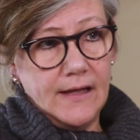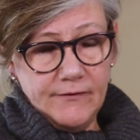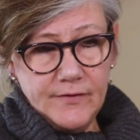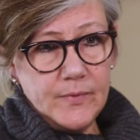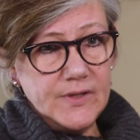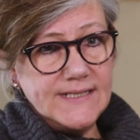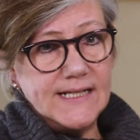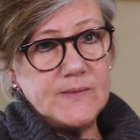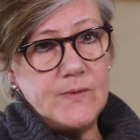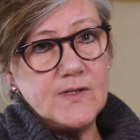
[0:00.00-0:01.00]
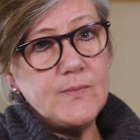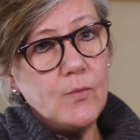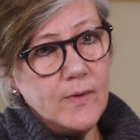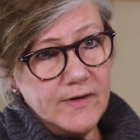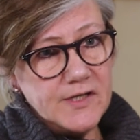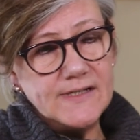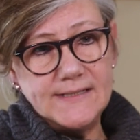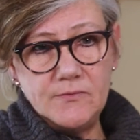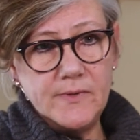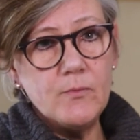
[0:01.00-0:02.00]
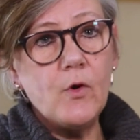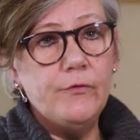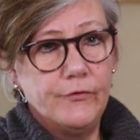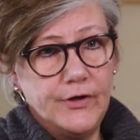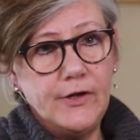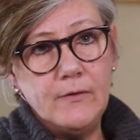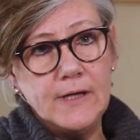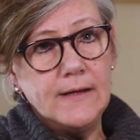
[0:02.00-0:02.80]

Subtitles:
everybody's experience, but we're interested and we want to